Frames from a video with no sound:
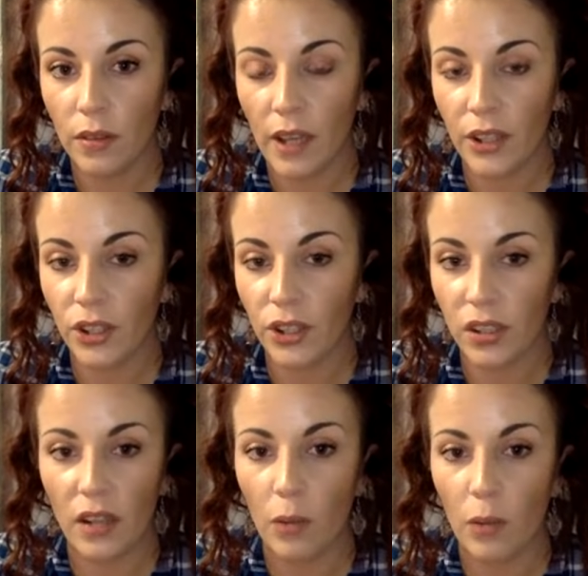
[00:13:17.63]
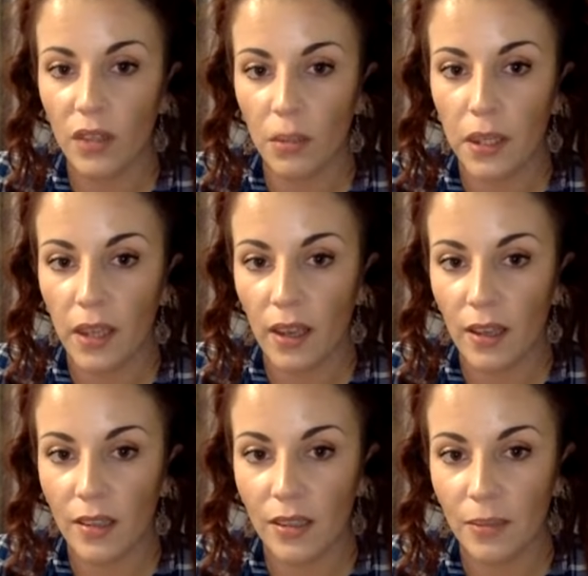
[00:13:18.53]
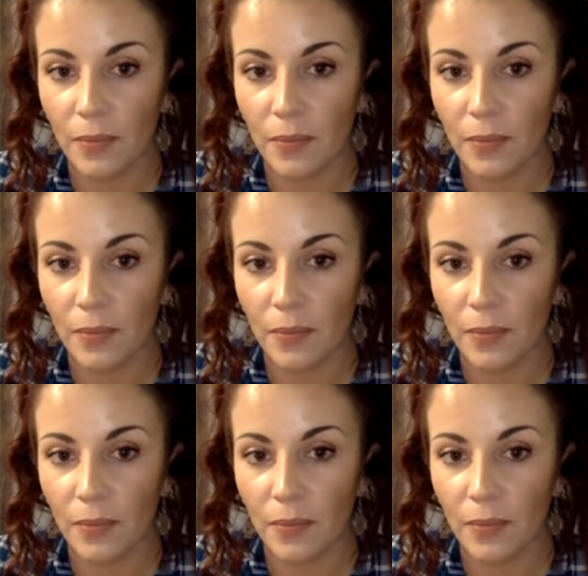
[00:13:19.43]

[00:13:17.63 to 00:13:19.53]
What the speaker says: and you're just done with the BS.